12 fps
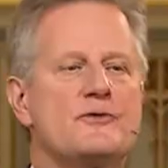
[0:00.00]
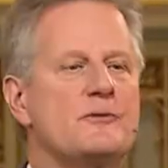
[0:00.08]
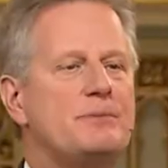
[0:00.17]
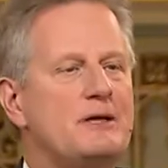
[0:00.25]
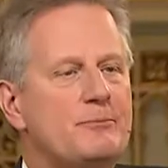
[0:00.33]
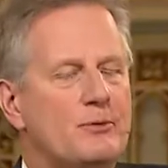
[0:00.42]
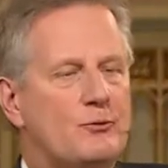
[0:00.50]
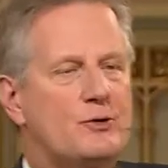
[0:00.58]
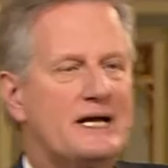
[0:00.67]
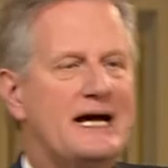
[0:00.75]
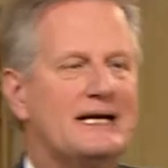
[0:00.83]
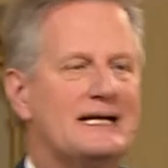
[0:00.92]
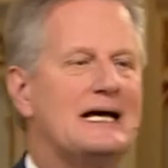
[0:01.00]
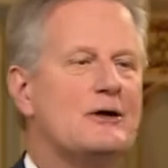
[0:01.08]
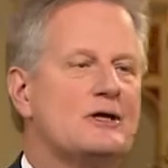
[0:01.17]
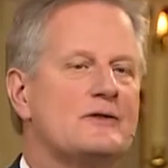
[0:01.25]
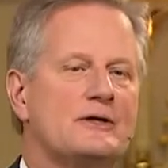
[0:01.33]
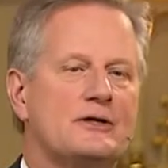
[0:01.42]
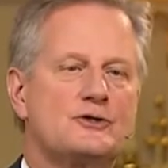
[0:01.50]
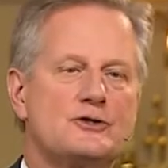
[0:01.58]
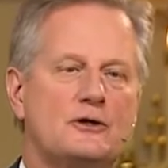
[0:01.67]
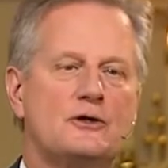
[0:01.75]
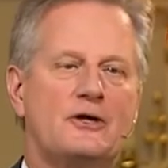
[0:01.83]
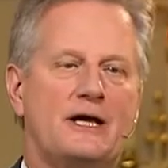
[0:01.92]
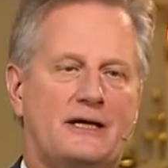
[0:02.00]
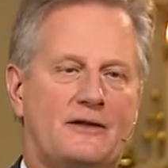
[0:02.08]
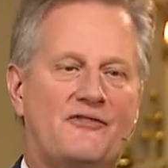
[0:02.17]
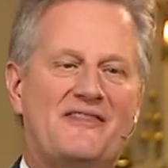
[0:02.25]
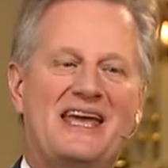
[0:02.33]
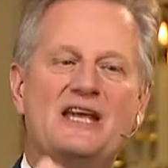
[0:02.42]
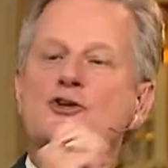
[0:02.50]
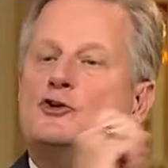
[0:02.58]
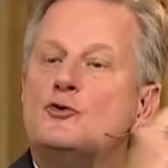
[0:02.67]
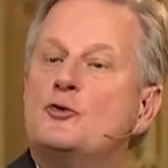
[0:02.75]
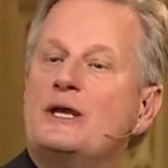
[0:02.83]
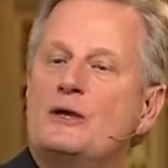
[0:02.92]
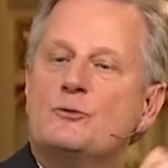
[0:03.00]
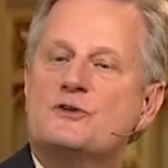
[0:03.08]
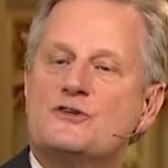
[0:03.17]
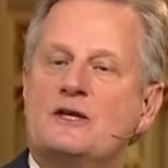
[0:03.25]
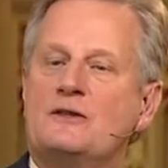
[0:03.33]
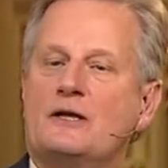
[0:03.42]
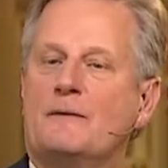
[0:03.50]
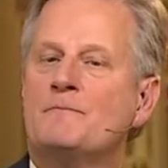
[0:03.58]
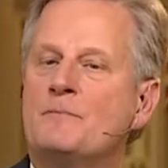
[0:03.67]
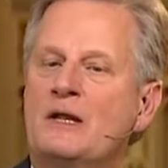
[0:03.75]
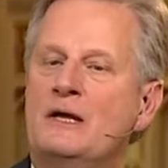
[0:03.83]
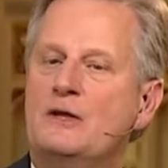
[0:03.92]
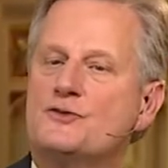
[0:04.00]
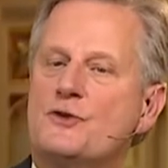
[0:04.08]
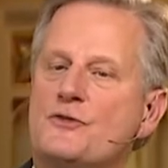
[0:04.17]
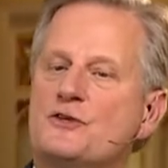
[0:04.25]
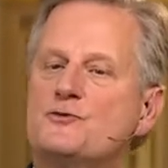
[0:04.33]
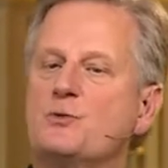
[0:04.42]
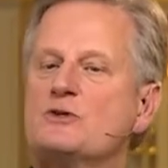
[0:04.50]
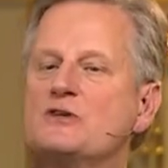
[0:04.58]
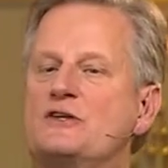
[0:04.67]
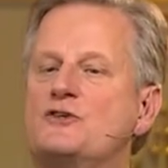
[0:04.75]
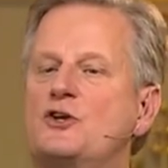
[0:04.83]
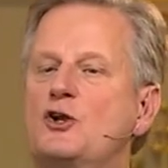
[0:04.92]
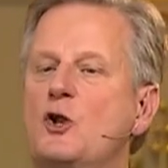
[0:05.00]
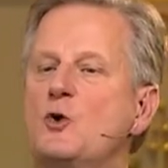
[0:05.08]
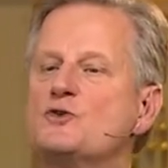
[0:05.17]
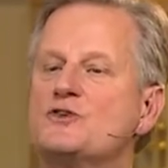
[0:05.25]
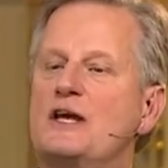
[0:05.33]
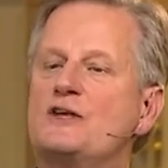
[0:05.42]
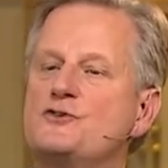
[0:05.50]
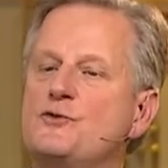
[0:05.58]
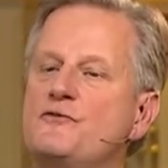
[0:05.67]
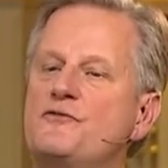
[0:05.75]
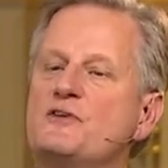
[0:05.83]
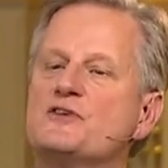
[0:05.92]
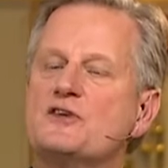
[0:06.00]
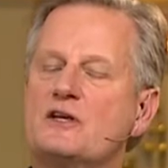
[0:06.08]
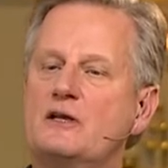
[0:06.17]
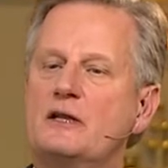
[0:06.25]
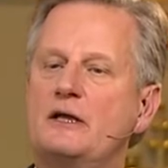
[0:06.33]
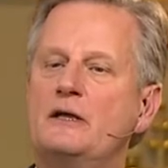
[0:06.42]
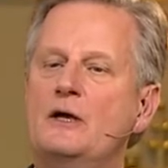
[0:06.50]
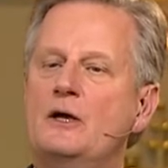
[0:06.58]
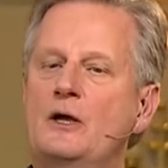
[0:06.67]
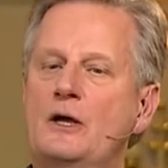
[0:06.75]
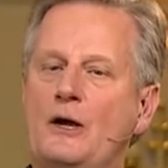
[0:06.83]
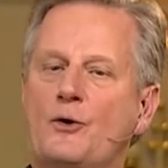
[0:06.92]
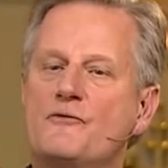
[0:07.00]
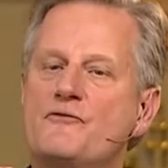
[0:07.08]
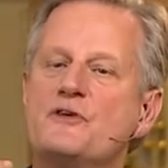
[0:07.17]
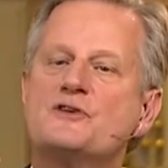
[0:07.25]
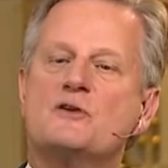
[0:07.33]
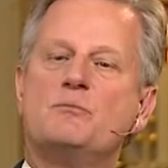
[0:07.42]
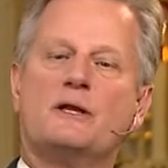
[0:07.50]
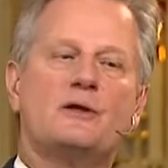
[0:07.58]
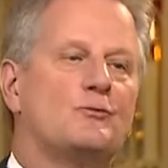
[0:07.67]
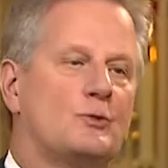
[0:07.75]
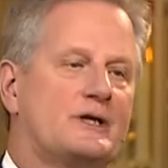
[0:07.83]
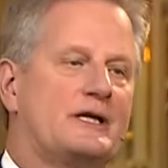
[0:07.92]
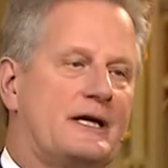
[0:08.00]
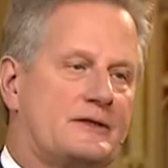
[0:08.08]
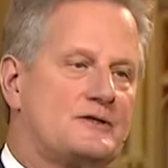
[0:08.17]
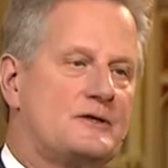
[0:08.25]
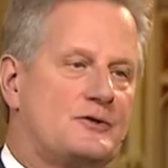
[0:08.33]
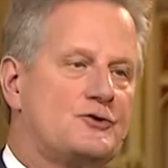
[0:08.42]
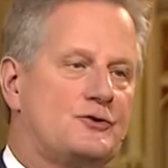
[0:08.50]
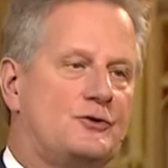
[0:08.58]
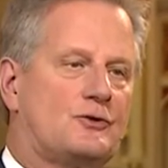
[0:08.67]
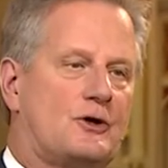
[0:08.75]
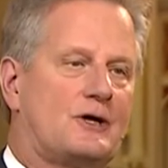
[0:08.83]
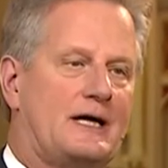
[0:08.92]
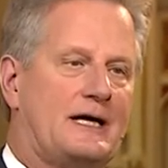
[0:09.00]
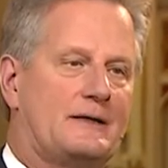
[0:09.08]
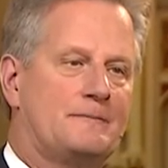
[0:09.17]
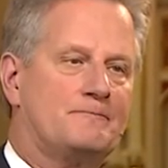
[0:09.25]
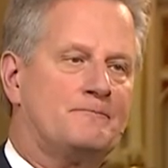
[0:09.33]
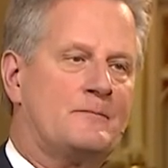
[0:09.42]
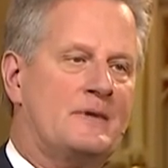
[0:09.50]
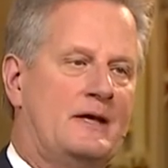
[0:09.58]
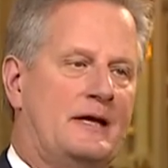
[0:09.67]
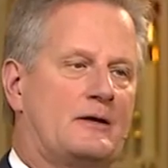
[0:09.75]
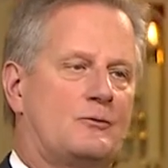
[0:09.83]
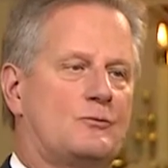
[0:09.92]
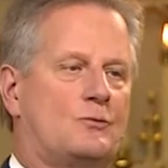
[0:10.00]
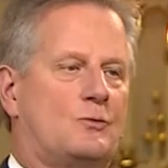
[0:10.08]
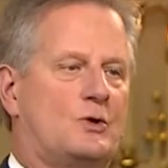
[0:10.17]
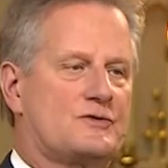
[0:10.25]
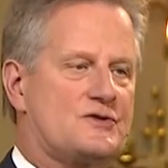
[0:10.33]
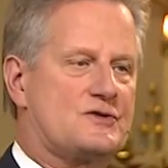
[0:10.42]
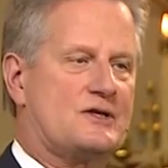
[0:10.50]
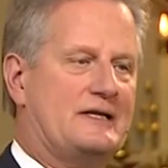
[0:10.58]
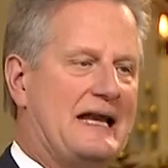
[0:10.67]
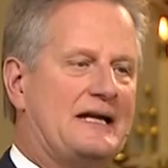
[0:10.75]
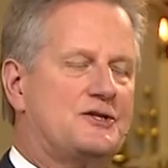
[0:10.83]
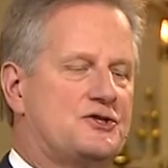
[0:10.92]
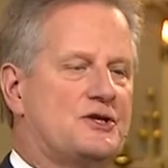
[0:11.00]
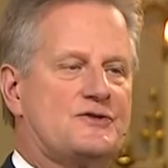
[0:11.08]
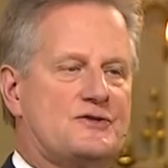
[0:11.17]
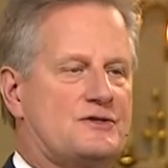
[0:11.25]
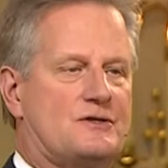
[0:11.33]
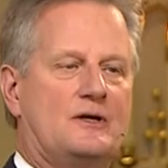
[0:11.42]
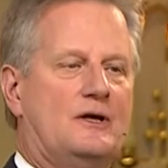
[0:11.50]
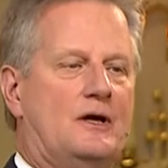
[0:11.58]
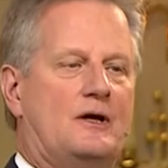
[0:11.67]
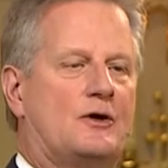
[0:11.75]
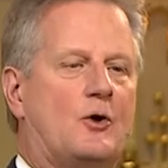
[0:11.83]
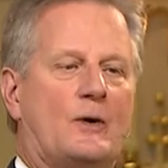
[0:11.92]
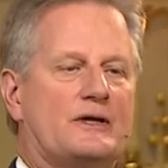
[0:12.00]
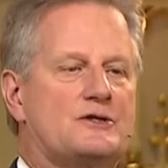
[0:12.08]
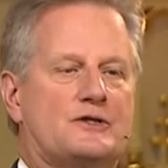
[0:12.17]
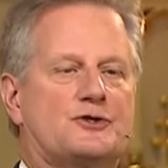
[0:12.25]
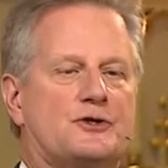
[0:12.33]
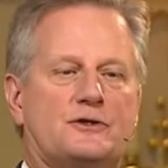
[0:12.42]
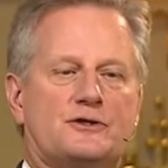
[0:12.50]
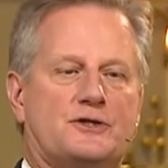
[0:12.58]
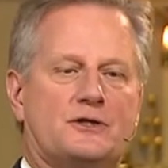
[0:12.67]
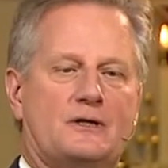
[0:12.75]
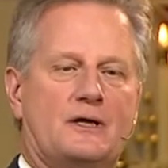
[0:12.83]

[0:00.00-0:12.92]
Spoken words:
the people were not allowed in there to look at it, they knew he was in there. So this was as close as you physically or visibly would get to your God. And it was not just going to church,